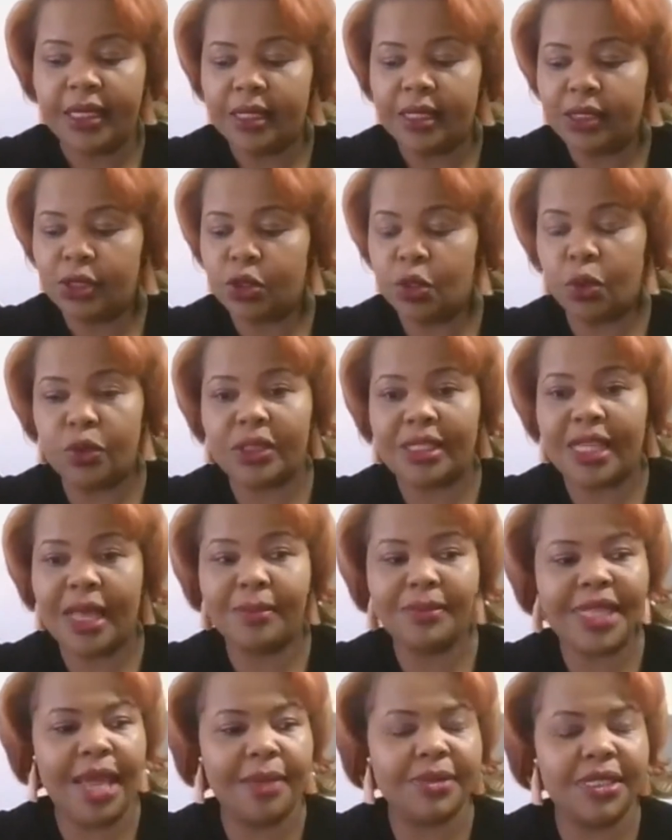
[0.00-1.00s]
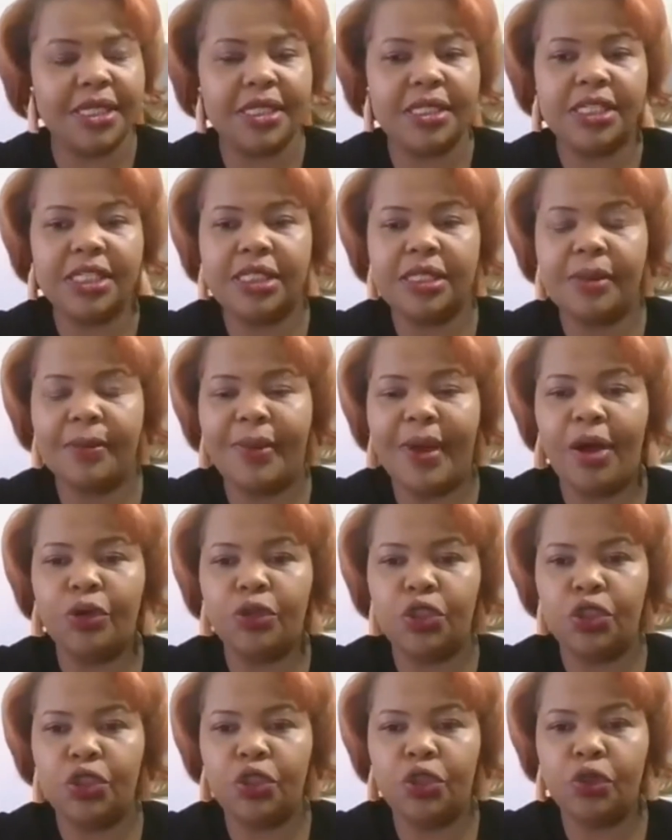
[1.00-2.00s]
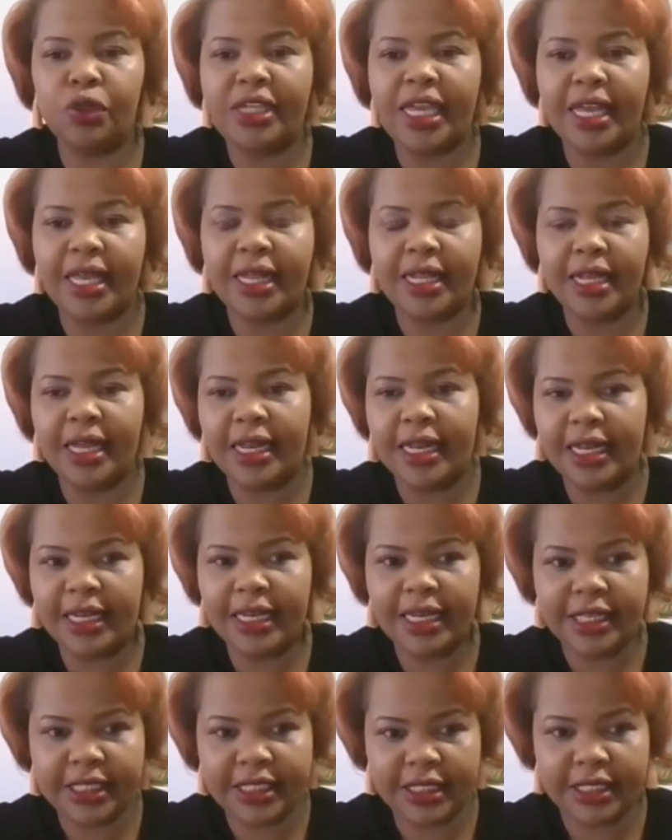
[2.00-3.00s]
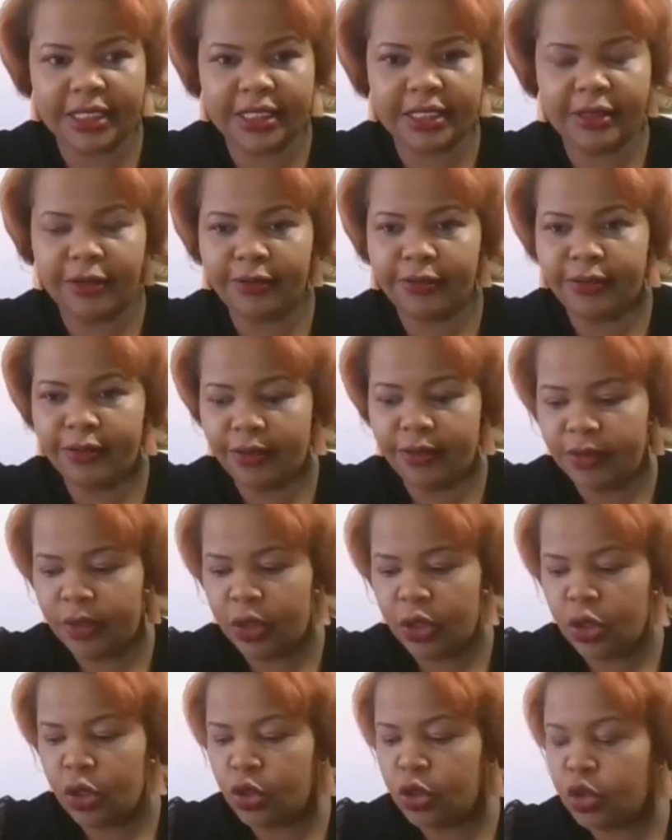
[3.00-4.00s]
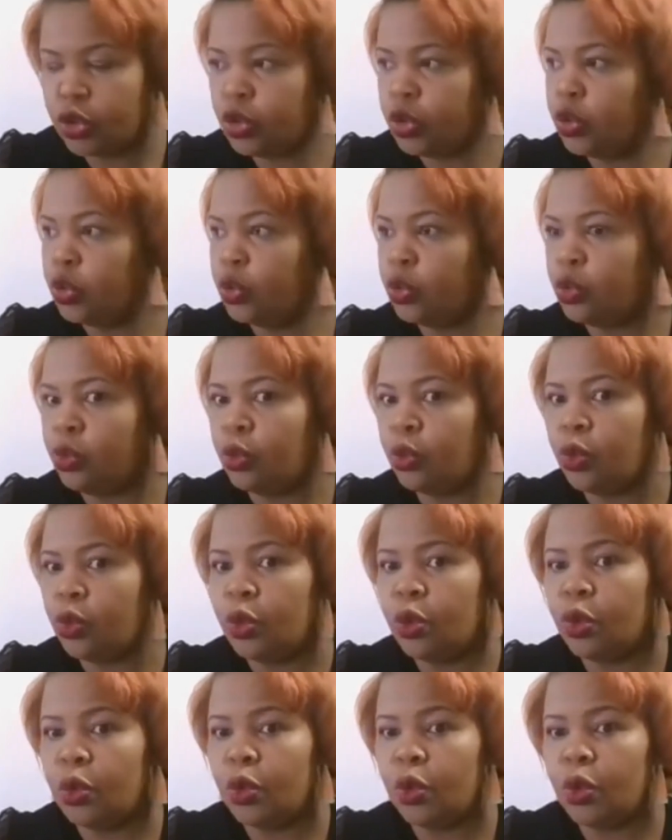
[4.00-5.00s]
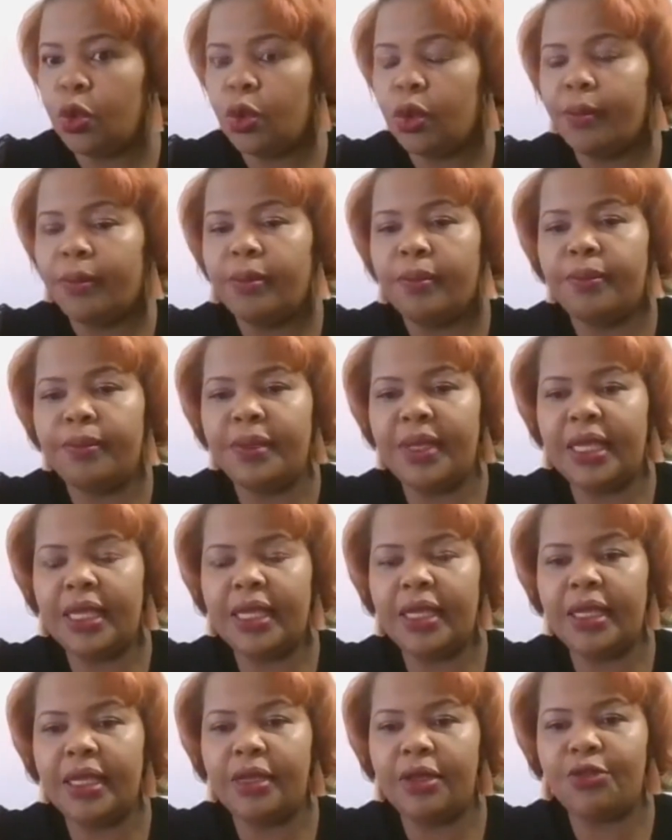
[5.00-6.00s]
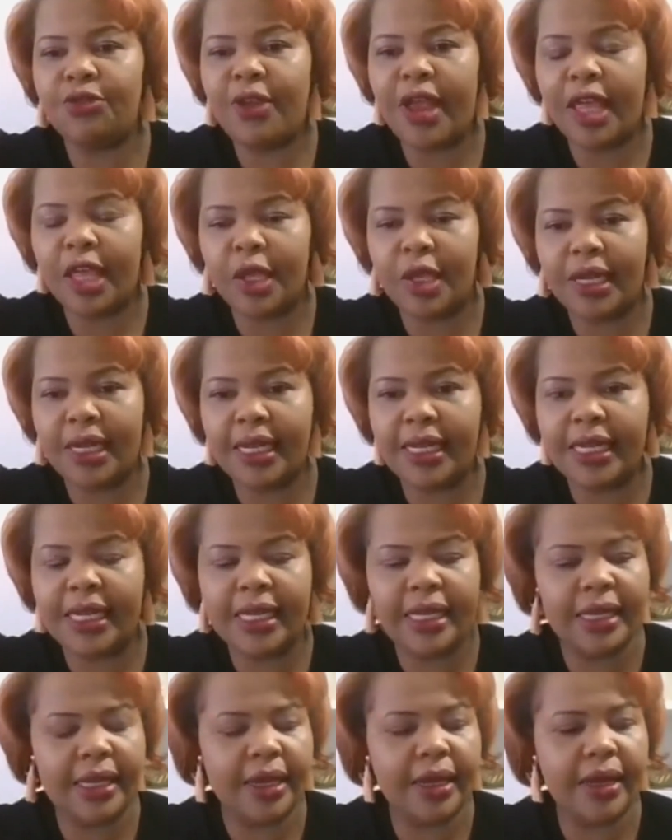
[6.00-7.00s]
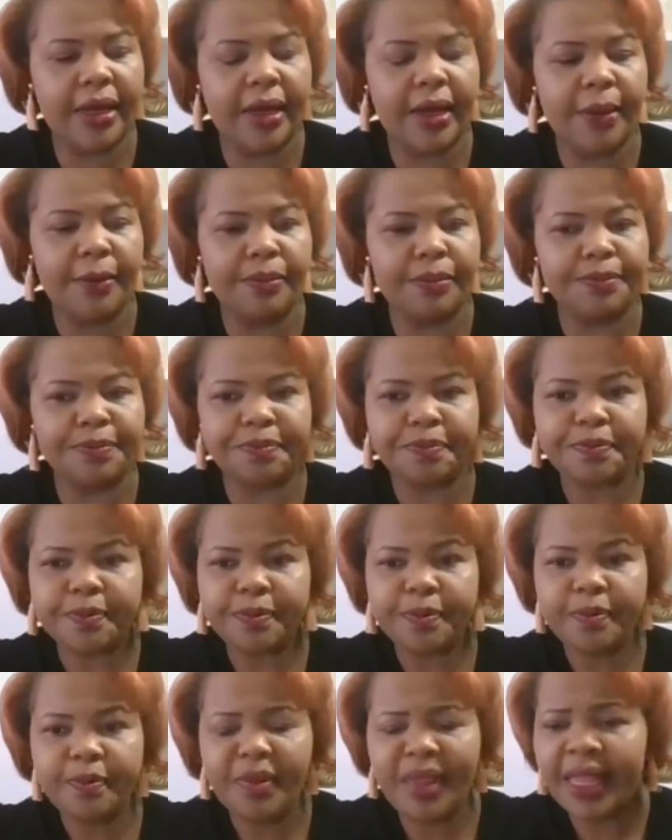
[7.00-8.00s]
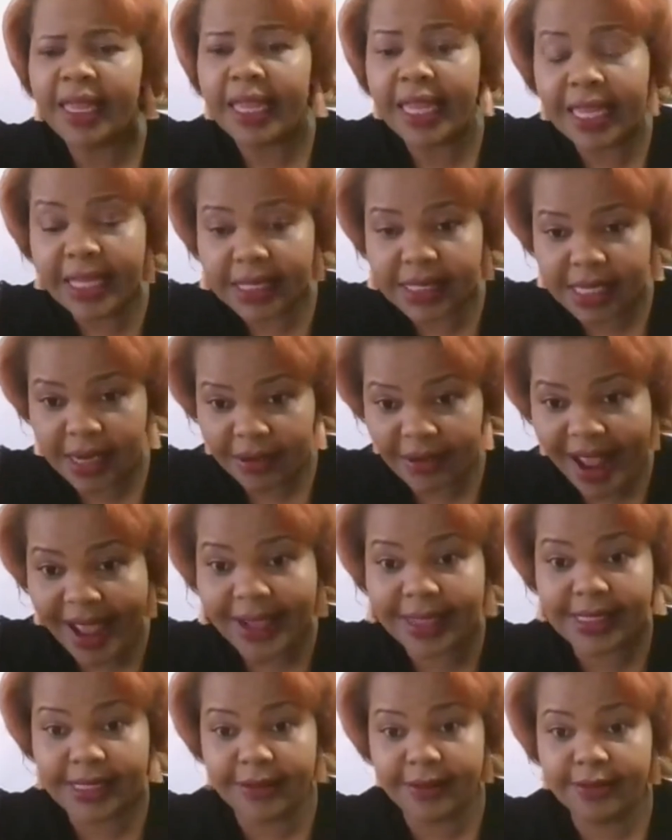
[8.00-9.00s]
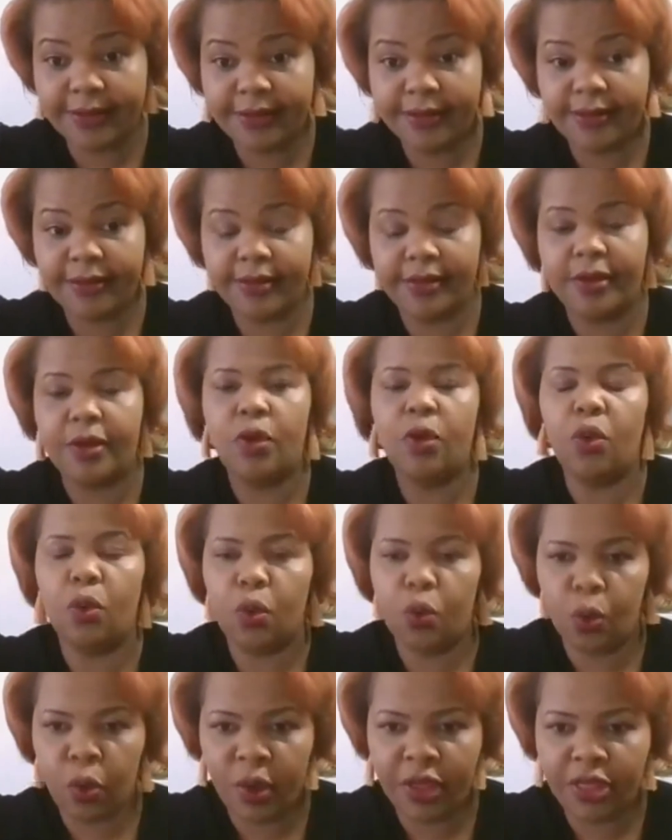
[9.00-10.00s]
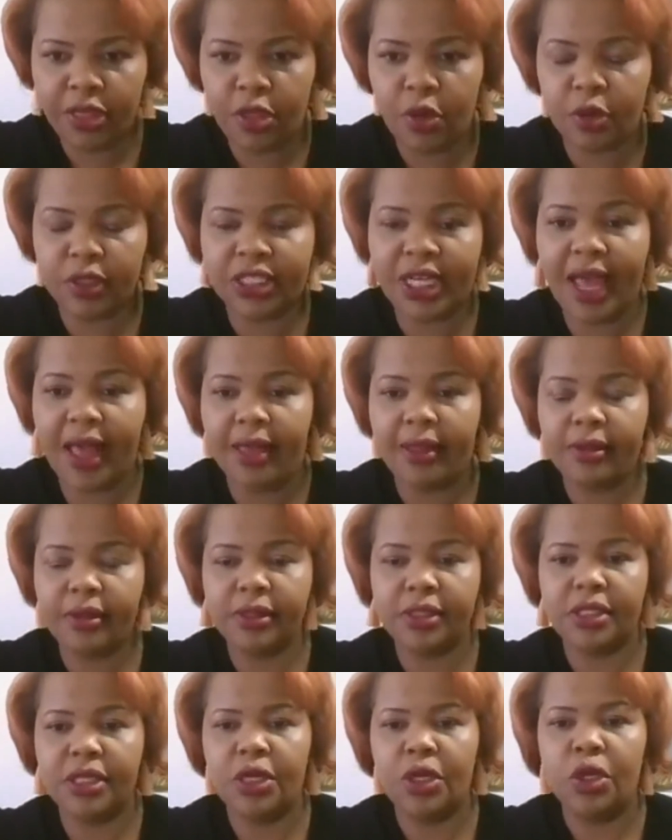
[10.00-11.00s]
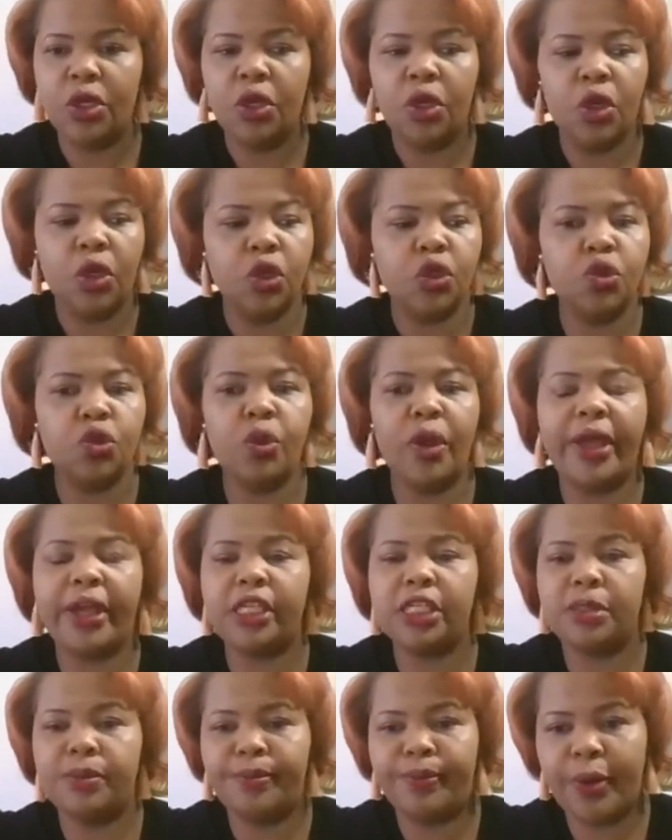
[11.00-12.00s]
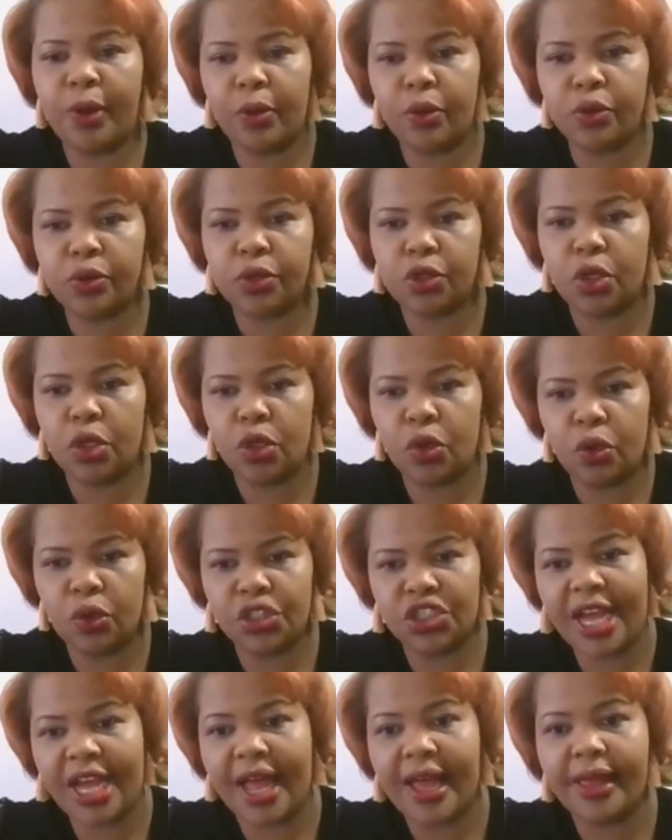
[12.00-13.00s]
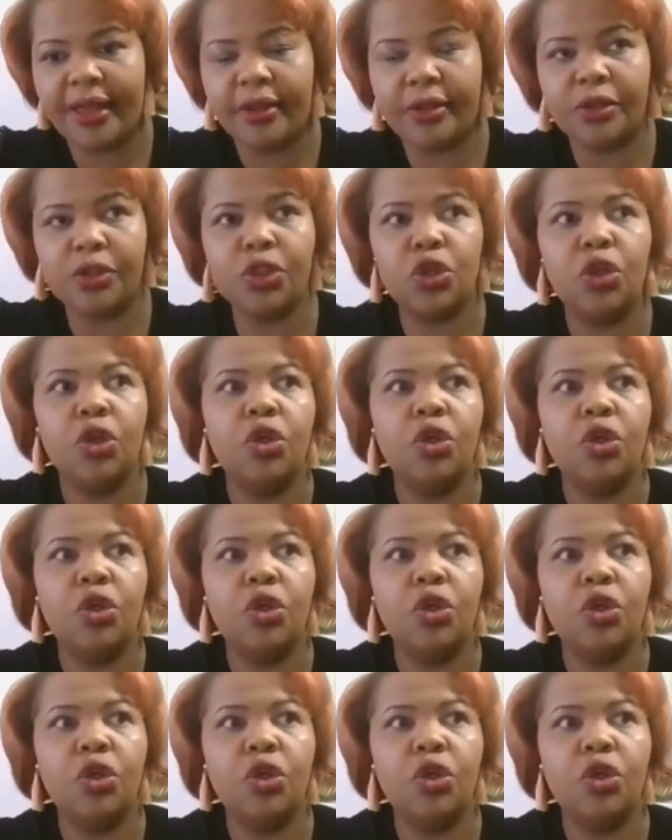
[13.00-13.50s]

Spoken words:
So sometimes it's just about you taking an initiative to be regularly interactive with your child, to expose your child